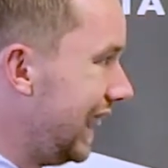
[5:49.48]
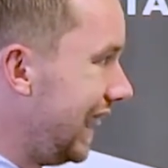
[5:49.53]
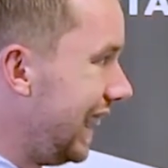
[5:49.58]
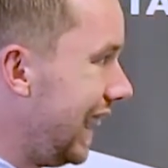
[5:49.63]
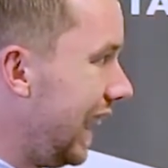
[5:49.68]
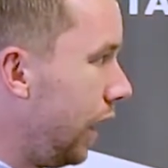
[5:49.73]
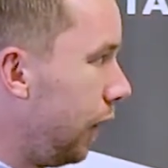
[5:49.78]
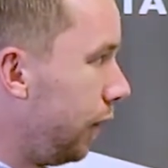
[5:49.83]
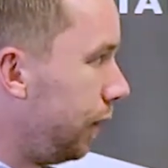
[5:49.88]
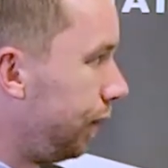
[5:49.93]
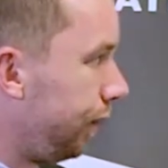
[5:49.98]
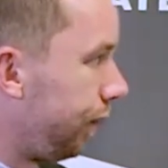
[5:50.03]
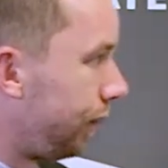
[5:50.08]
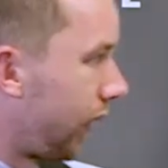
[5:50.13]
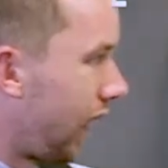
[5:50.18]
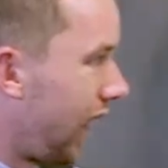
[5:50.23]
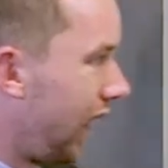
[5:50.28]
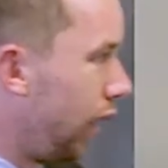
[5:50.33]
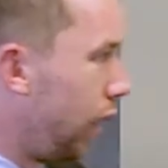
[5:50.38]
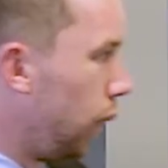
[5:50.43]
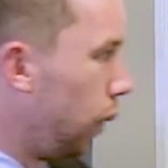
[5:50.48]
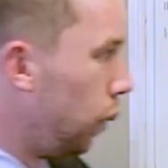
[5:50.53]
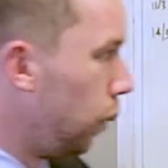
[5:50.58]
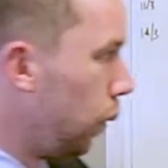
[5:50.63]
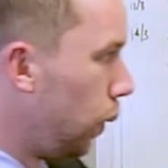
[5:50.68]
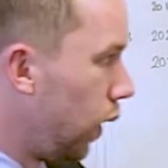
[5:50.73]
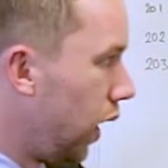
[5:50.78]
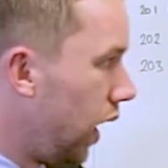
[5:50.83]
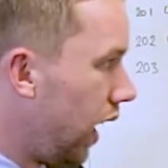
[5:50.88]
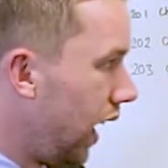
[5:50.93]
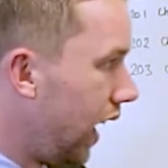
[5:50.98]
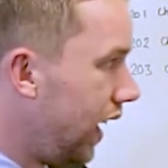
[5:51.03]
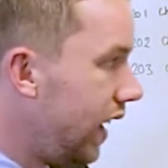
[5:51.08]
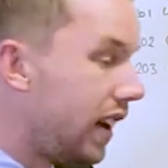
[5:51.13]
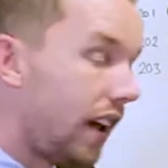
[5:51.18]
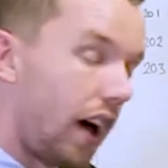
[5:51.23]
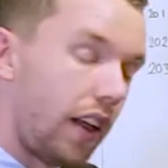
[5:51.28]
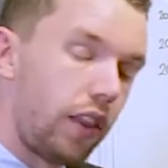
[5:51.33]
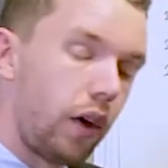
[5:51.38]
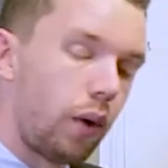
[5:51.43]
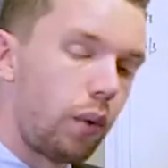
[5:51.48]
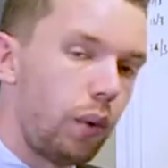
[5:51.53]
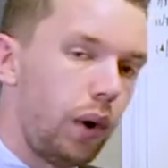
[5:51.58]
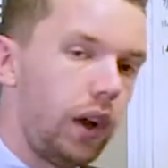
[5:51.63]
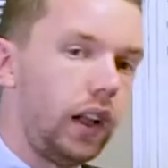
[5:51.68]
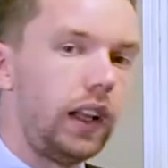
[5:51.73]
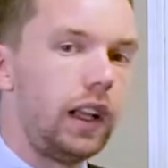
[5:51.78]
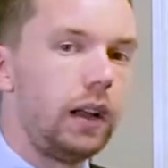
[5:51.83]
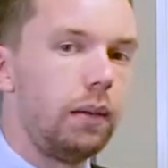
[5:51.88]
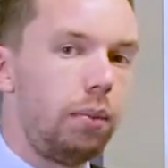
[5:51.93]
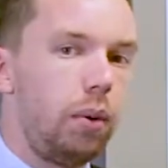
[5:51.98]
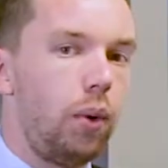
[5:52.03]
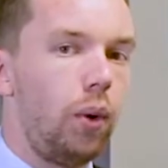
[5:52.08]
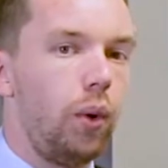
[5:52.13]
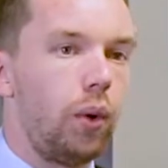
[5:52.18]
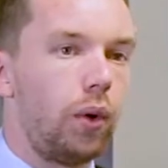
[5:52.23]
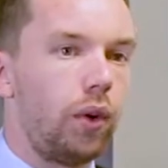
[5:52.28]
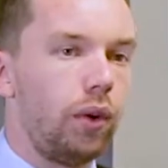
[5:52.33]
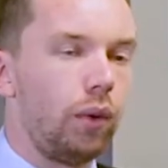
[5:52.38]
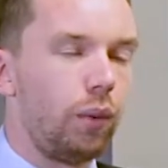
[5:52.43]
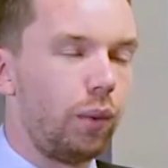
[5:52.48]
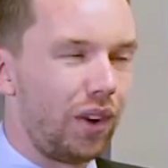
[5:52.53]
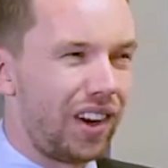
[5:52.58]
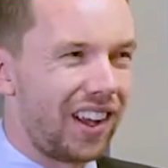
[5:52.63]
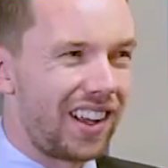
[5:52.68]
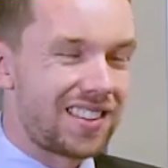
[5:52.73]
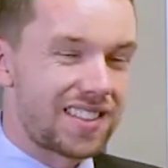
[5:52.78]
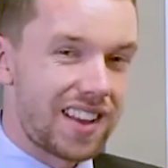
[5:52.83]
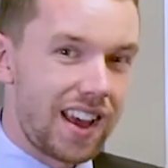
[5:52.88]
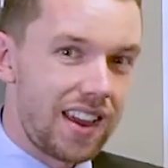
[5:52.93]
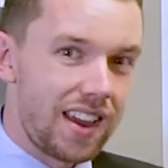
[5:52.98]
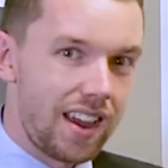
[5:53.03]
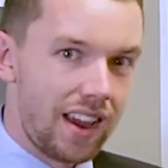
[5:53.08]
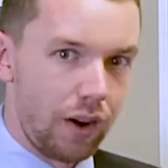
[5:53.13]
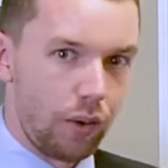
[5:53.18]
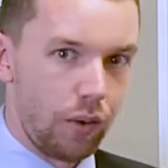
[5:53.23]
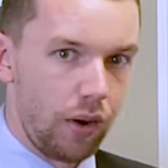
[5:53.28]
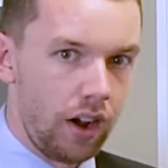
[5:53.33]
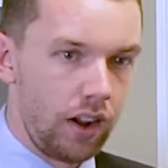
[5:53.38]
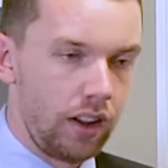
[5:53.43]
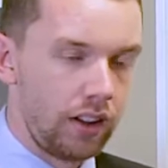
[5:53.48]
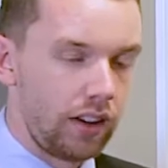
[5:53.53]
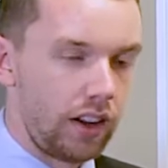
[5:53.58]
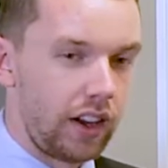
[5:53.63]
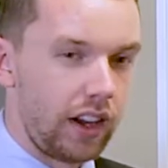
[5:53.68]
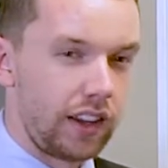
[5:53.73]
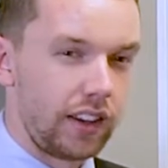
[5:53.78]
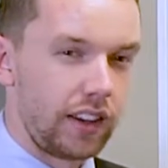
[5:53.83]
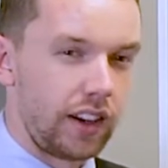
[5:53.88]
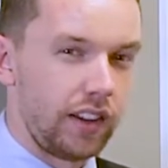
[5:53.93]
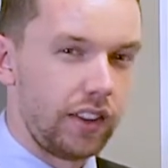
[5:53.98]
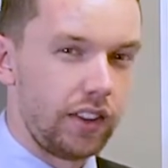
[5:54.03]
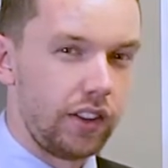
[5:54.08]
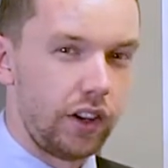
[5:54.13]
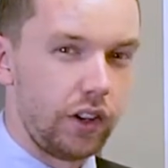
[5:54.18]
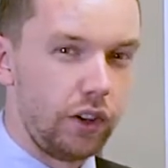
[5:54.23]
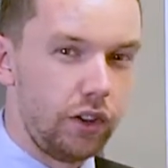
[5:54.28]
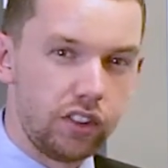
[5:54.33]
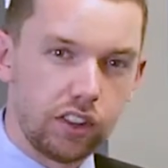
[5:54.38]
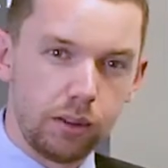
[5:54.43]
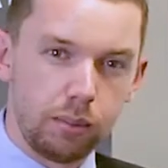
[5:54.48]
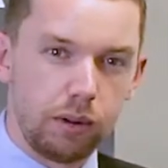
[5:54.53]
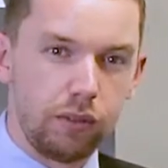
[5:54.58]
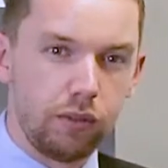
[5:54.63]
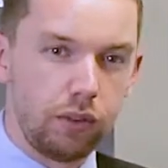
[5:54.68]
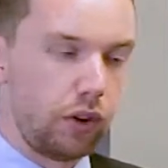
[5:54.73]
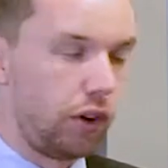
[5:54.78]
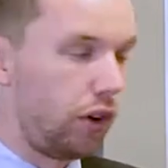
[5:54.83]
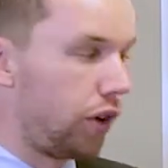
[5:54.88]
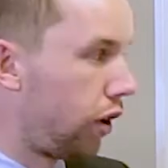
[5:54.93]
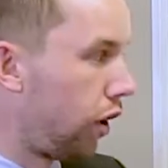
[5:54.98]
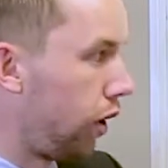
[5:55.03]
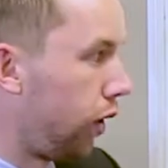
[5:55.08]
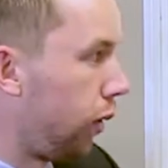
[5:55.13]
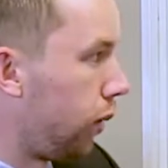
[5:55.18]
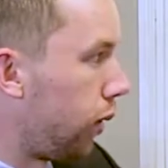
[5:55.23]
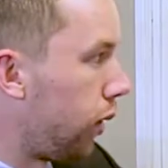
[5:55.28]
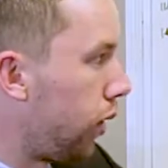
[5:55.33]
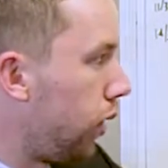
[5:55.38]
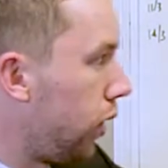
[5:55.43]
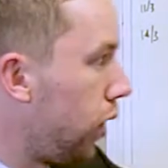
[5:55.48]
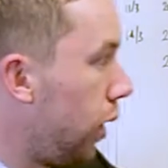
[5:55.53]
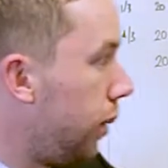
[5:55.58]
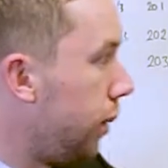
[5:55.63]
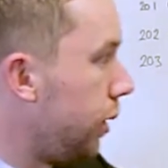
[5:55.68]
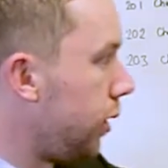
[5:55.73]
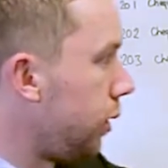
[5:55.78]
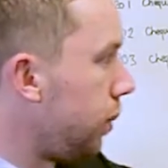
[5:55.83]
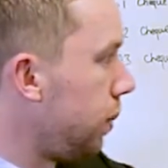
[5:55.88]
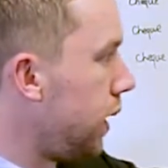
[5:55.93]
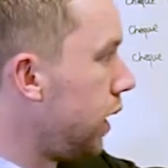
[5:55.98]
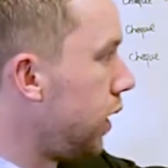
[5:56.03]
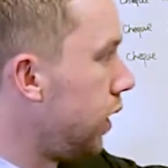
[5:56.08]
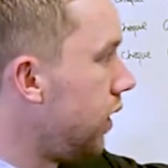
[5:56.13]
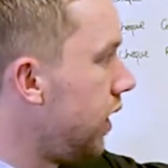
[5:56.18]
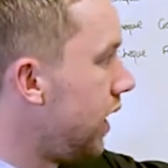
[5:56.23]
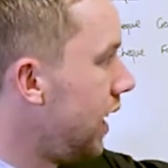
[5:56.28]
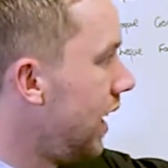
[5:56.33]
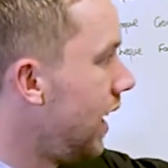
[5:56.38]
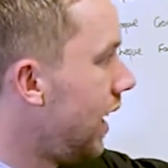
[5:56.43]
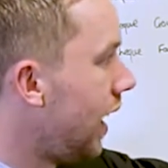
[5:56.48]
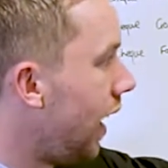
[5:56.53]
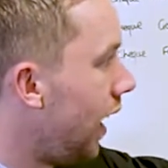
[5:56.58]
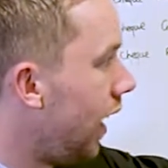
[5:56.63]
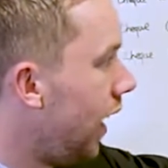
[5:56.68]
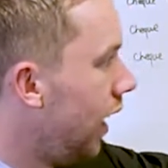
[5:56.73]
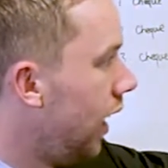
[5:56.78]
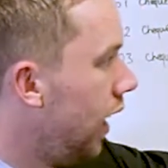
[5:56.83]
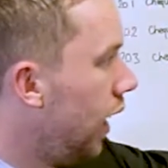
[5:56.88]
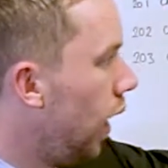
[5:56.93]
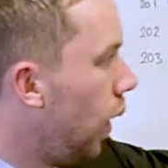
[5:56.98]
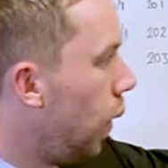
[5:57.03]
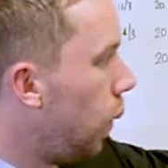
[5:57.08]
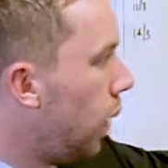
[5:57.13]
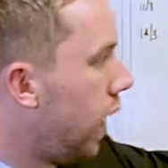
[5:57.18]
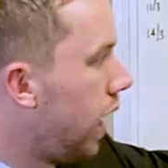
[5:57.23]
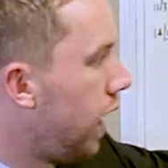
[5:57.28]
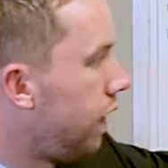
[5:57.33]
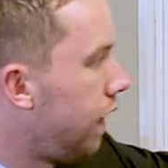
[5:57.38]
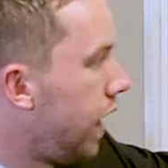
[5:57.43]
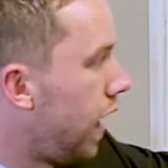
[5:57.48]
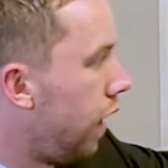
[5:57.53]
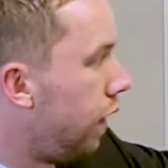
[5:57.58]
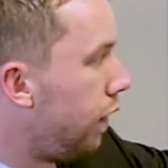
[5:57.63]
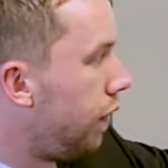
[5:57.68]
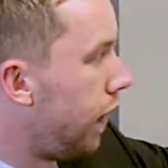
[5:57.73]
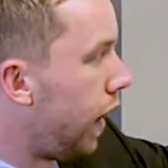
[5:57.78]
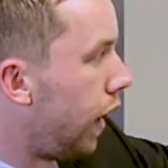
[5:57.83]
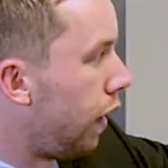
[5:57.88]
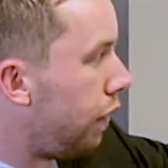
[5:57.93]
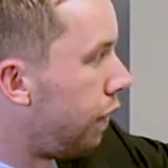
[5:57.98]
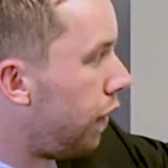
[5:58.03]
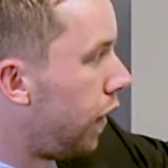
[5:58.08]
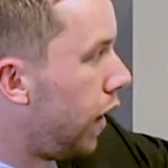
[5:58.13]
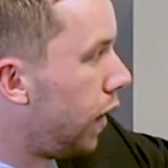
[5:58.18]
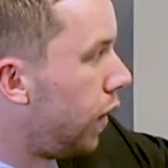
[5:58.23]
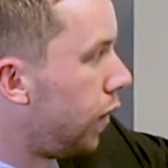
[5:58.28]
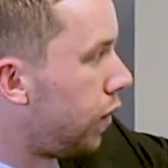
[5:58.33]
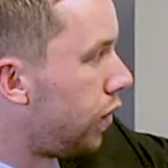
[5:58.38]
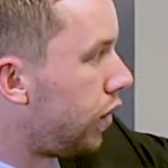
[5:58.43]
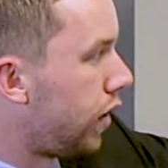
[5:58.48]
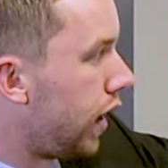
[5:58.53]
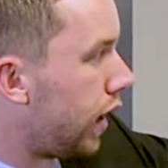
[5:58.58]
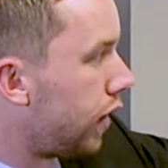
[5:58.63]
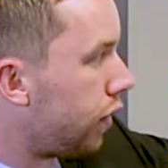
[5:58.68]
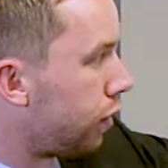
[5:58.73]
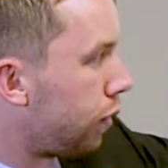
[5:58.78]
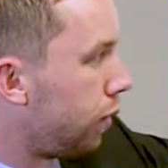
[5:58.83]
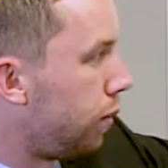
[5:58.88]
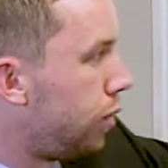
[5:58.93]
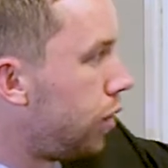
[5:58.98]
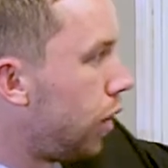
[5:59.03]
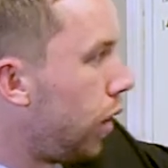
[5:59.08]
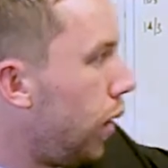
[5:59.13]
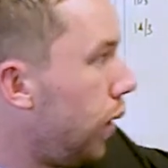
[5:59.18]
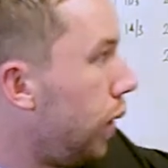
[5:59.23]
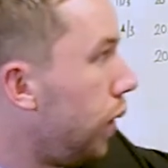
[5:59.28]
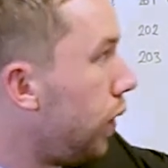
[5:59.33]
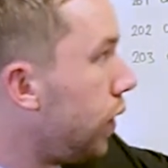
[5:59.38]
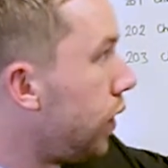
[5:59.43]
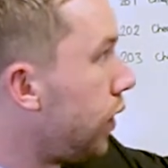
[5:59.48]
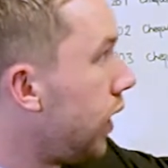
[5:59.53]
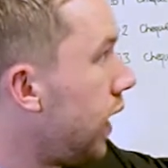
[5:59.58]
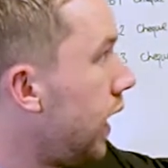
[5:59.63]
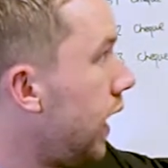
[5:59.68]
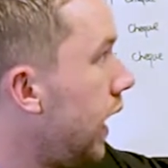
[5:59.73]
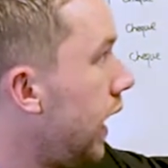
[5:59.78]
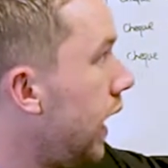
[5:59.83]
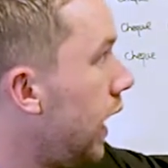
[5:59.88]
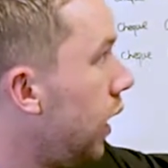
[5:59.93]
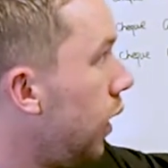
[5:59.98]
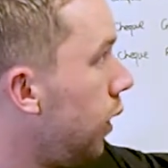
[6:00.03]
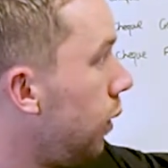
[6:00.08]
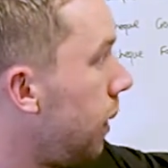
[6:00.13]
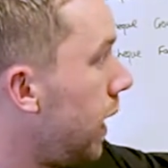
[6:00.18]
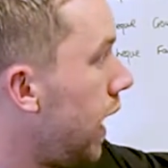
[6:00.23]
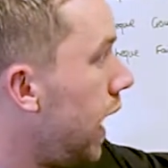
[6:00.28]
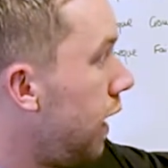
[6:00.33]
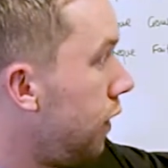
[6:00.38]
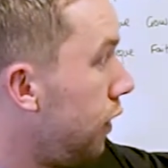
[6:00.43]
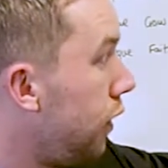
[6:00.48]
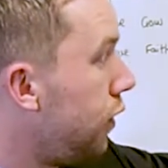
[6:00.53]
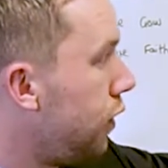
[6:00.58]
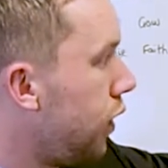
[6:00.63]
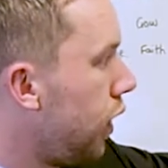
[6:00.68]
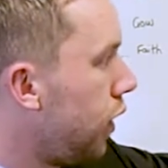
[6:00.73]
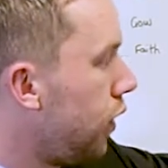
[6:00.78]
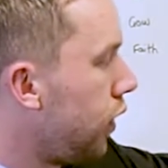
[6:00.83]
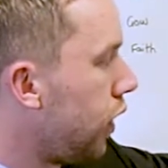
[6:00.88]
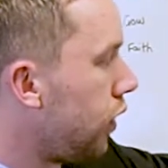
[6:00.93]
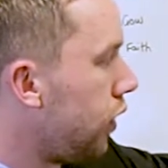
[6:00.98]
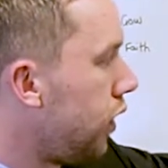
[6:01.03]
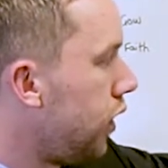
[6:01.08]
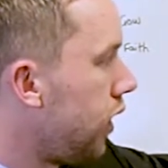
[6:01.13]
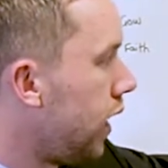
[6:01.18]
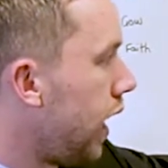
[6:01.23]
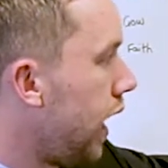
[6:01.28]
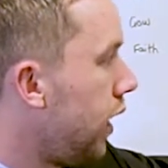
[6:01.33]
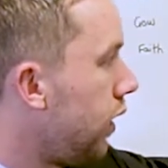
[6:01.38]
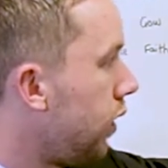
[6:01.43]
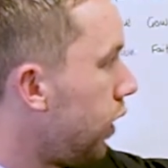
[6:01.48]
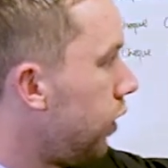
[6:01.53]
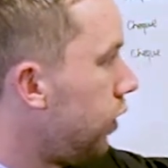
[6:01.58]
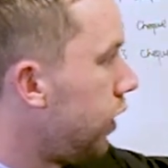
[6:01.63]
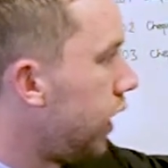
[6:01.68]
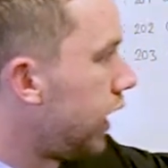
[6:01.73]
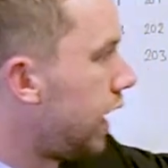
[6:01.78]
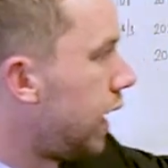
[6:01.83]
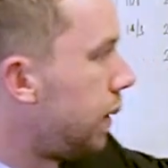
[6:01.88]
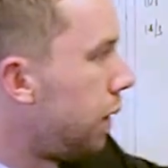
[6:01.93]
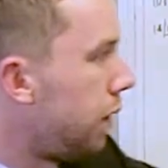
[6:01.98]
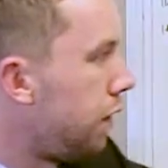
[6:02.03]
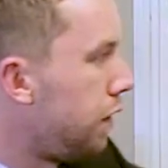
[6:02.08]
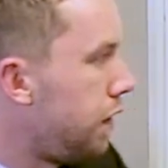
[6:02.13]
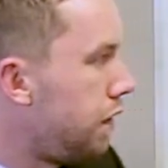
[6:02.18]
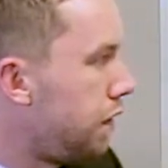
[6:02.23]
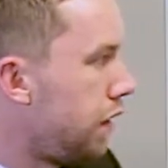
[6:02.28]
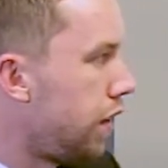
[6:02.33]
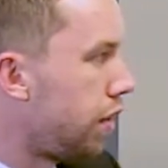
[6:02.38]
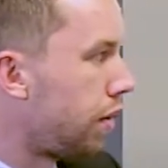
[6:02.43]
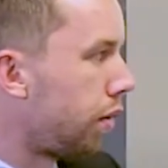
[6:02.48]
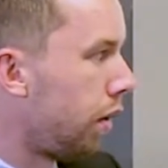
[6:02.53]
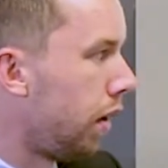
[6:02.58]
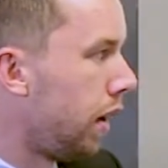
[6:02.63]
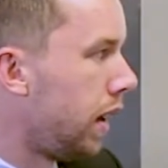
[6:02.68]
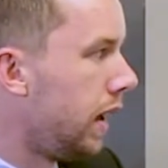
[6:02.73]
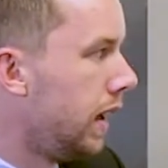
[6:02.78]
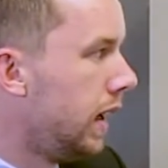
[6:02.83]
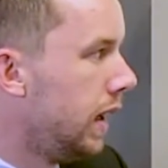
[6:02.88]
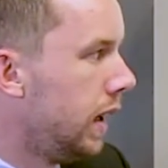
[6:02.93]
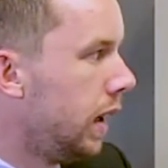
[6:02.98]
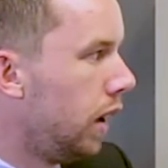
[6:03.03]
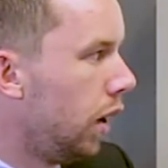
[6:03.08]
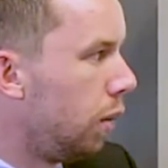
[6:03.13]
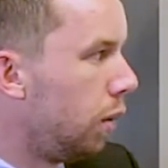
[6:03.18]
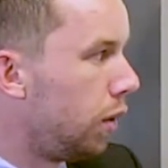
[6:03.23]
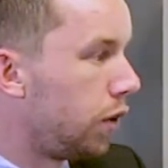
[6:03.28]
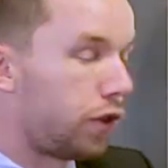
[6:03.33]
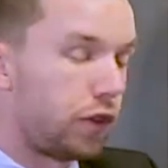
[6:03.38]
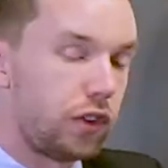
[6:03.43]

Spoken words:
Now, another really important, when I say error, I use them inverted commas because here, one of our final checks from Jones, on behalf of Jones I should say, so check number 53, was